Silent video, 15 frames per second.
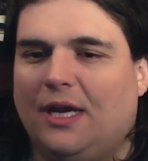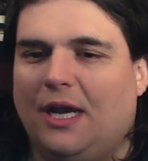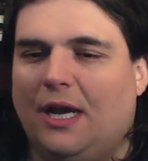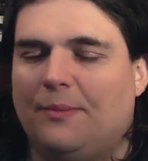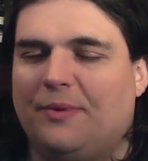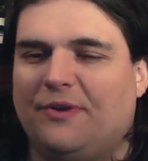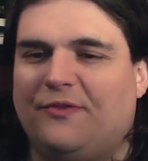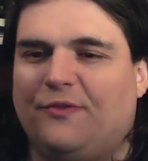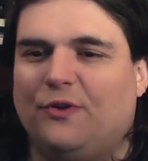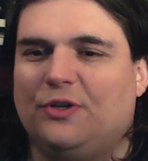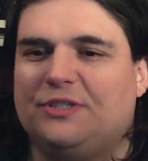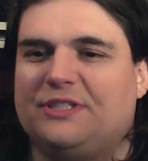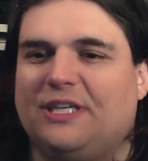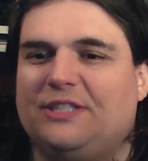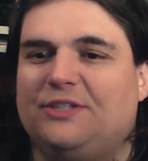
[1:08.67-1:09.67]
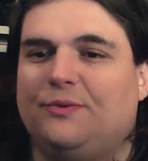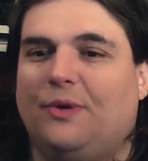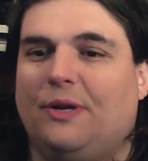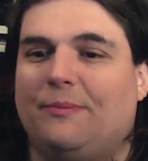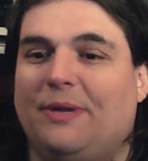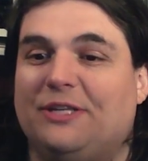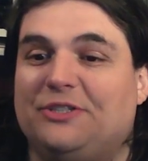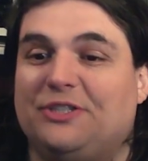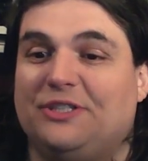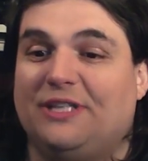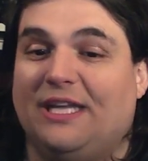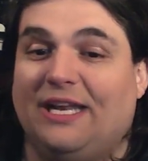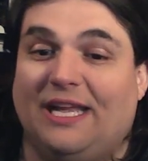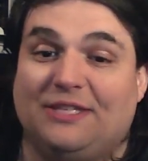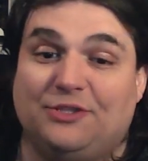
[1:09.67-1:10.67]
But first, I do want to mention
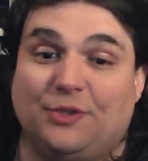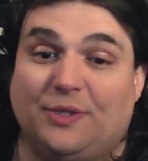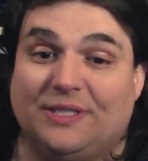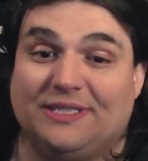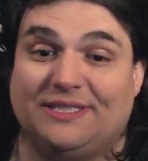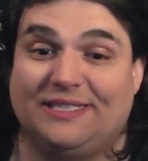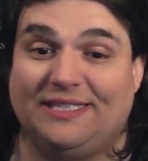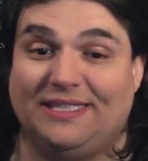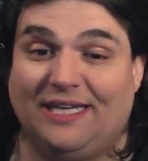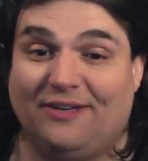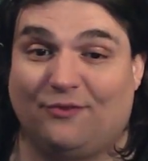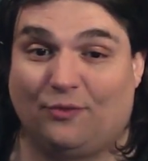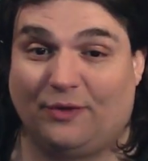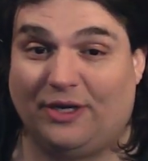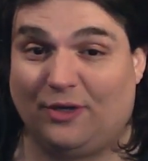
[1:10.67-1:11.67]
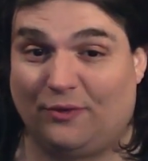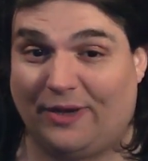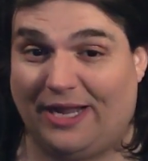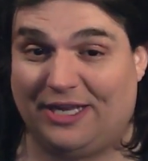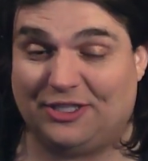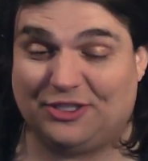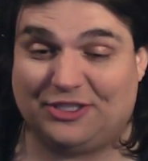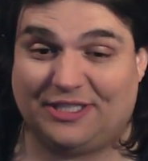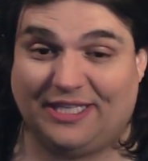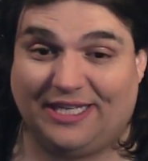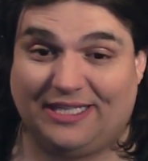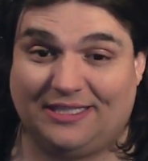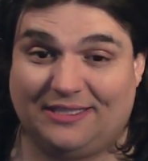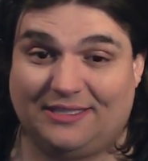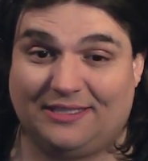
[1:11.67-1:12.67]
that, as you can see, I've rearranged
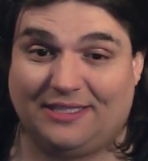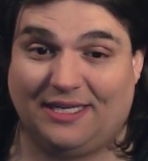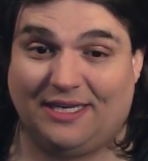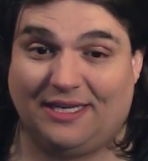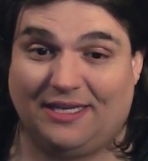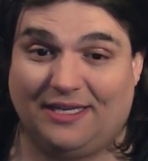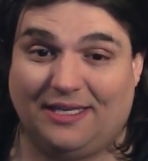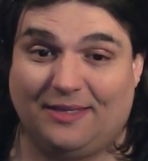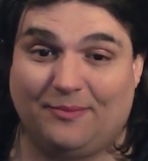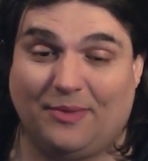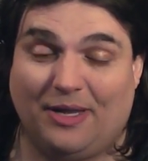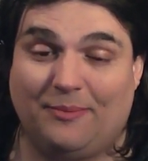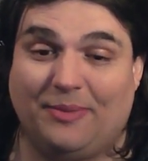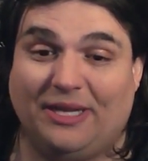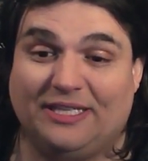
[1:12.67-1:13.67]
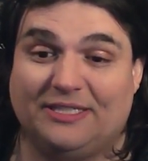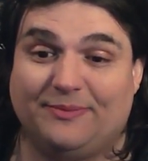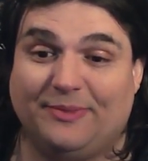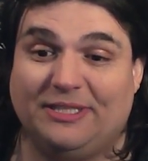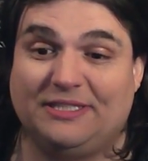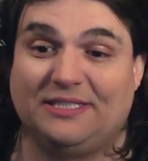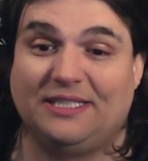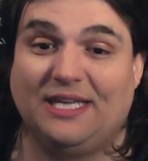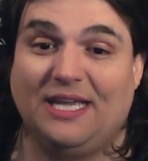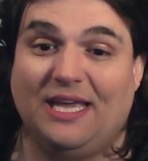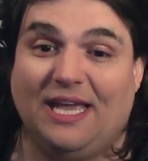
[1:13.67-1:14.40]
things in my basement,